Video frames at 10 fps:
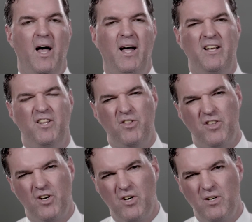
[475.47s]
Another
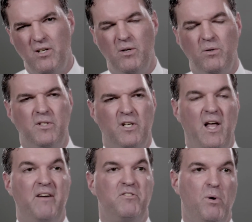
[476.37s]
third, their
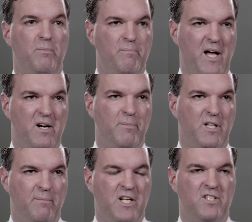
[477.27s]
lives will be better,
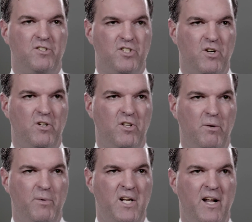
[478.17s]
but they might still struggle a
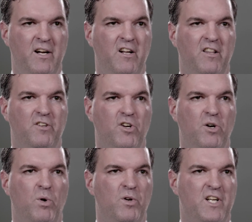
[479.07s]
little bit, and another third won't